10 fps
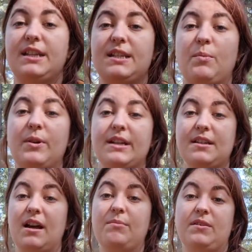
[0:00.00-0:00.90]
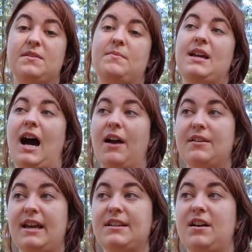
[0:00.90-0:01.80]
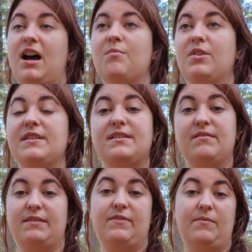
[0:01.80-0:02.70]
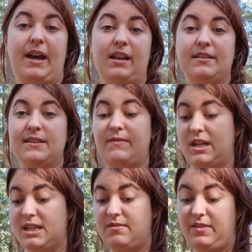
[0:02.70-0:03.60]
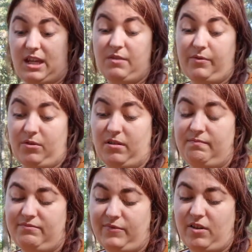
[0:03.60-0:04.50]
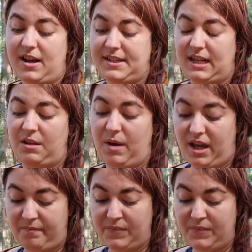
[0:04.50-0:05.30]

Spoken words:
this point in time because we are at that time where it's the veil is finished here for us anyway.